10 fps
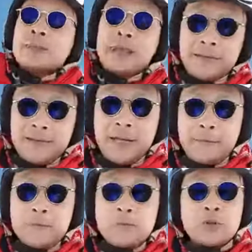And
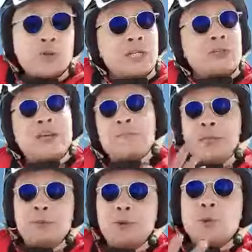then you start to have
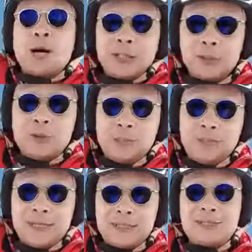people who want to do the
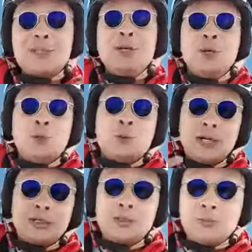business, who
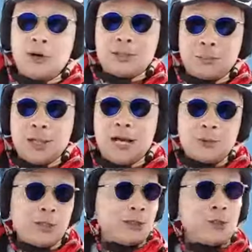want to multiply, who
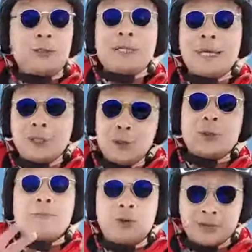want to duplicate you, who
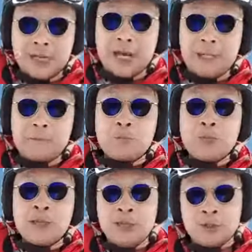have more time.
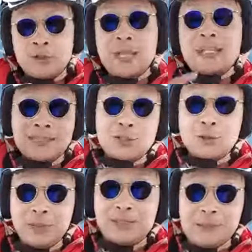So they start to
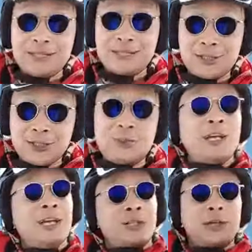build a business too.
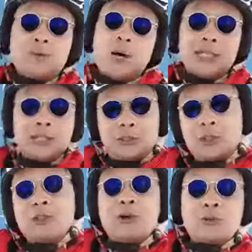So you have 1 or
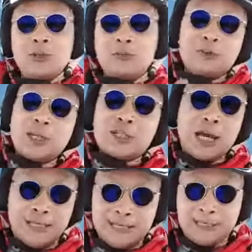2 or 3
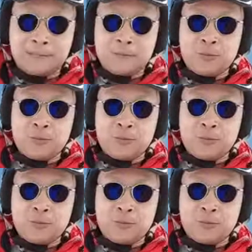franchises.